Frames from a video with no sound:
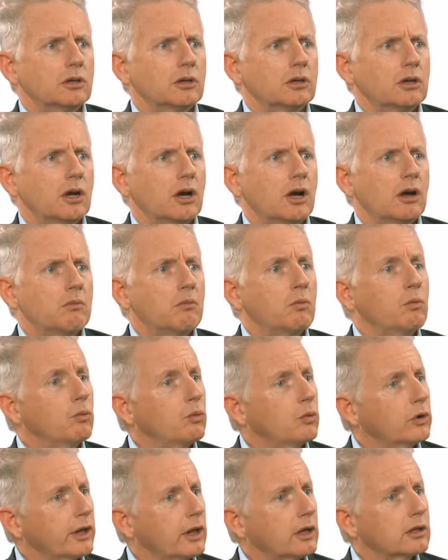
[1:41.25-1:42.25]

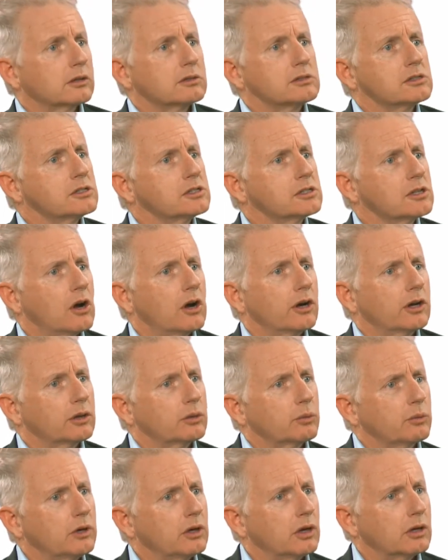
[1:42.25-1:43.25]
What else do
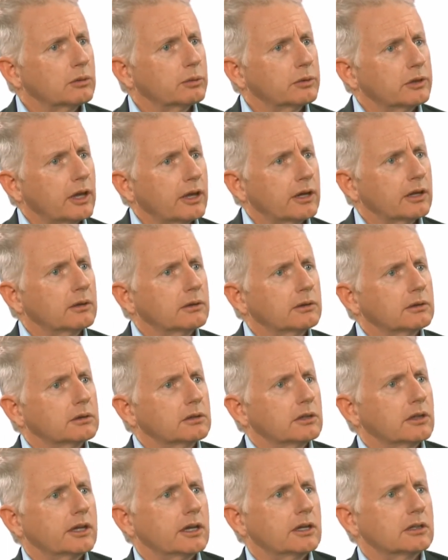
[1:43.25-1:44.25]
designers? Where do they
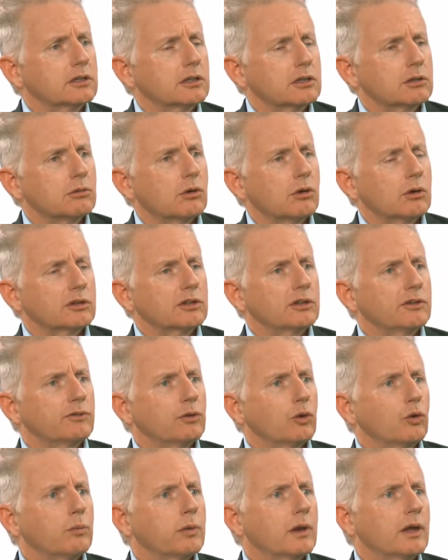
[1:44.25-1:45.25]
get things wrong with their
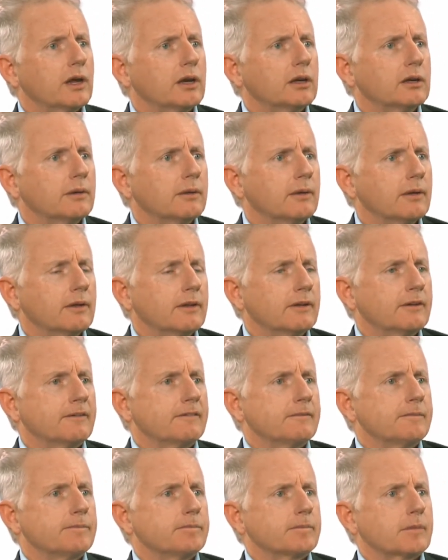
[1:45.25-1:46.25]
floor plan?
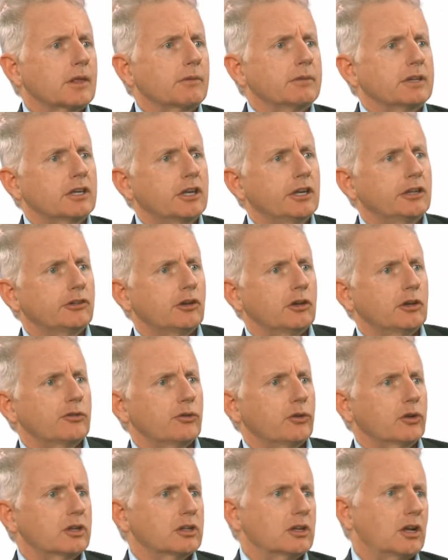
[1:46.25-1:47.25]
I mean, kitchens,
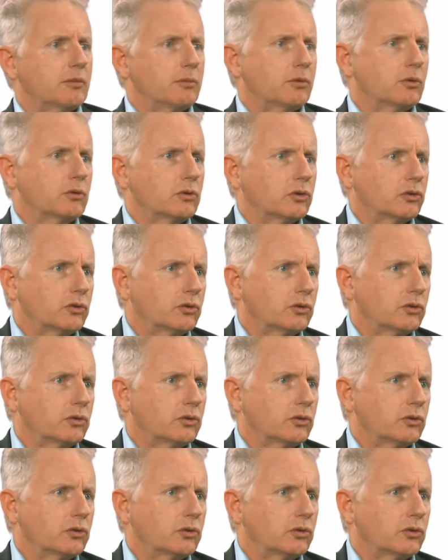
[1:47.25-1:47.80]
for example.